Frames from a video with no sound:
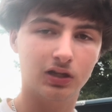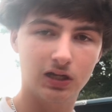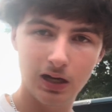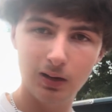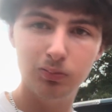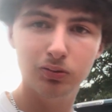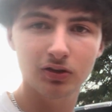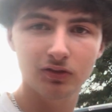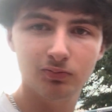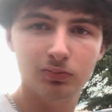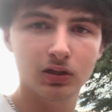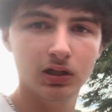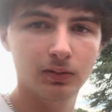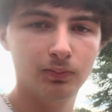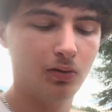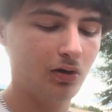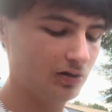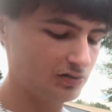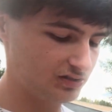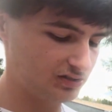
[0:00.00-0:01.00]
couple of
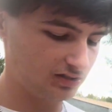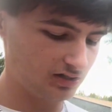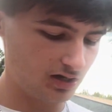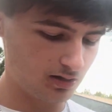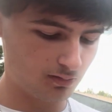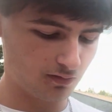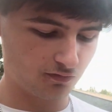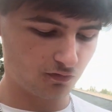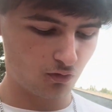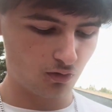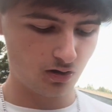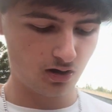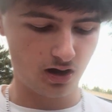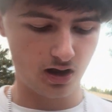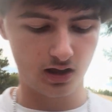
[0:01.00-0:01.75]
billet parts in there before.